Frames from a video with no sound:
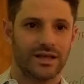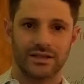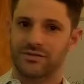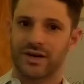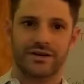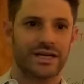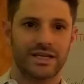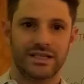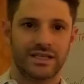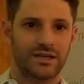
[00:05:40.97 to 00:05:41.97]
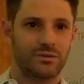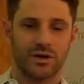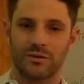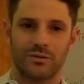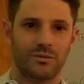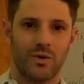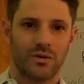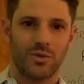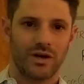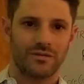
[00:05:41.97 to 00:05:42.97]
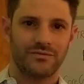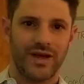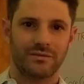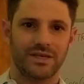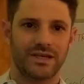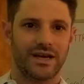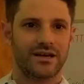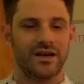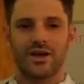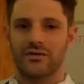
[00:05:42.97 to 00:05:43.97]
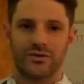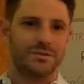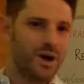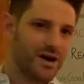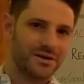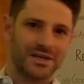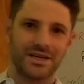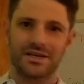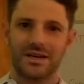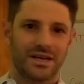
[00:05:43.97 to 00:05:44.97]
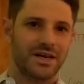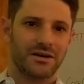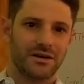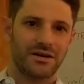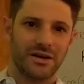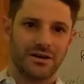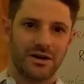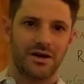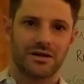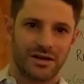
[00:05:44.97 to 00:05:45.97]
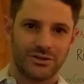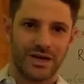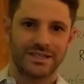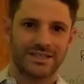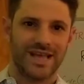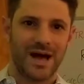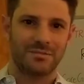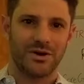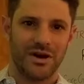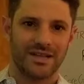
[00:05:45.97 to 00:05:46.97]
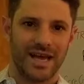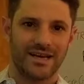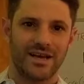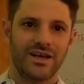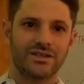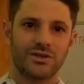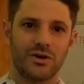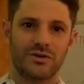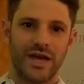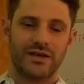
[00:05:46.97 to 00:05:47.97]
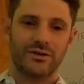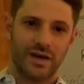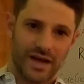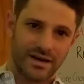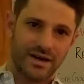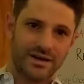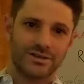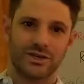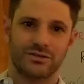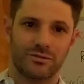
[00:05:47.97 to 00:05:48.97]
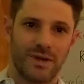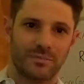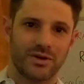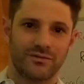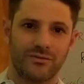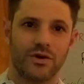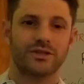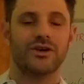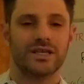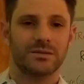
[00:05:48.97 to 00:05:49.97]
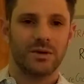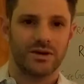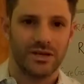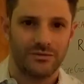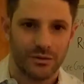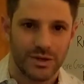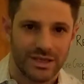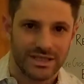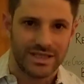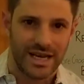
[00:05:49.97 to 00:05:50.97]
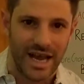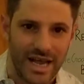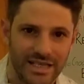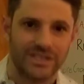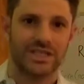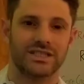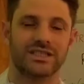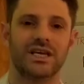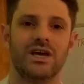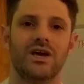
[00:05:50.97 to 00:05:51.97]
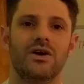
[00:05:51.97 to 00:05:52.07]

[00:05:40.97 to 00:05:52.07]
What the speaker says: It's very easy. We're a warm welcome family there. Free parking near a train stop and all that. So thank you. And just remember, for Attraction Marketing for Real Estate Agents,